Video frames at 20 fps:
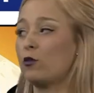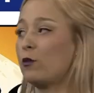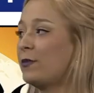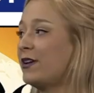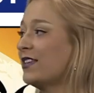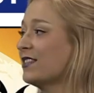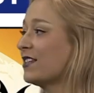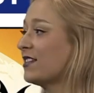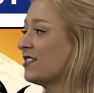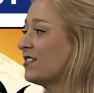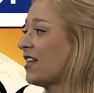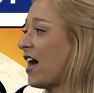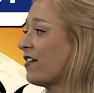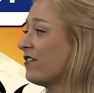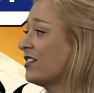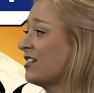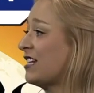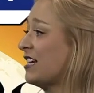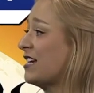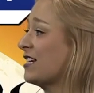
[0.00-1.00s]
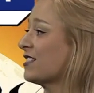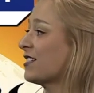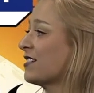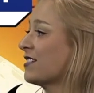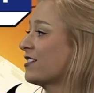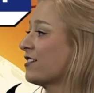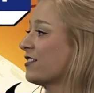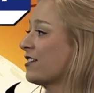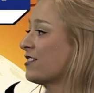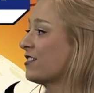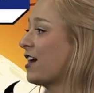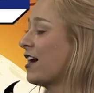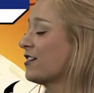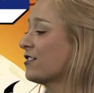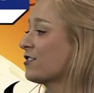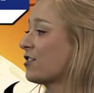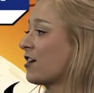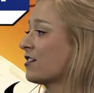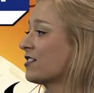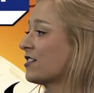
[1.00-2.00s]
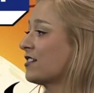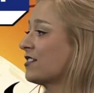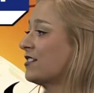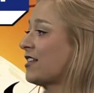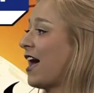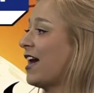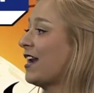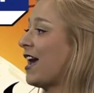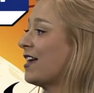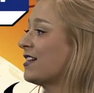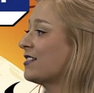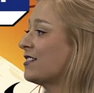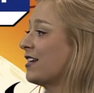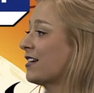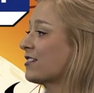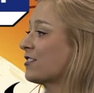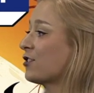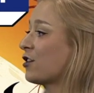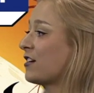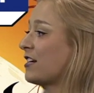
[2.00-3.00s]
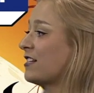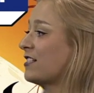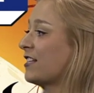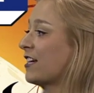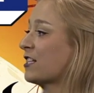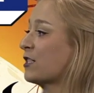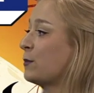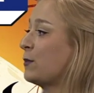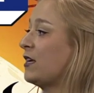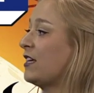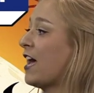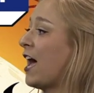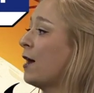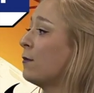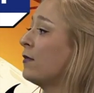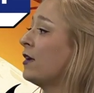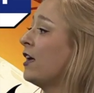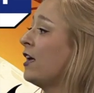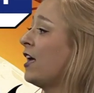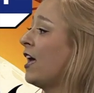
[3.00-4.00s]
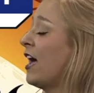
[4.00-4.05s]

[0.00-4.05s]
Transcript: We'll be in the 70s until the sun starts to set at 6:36 p.m.,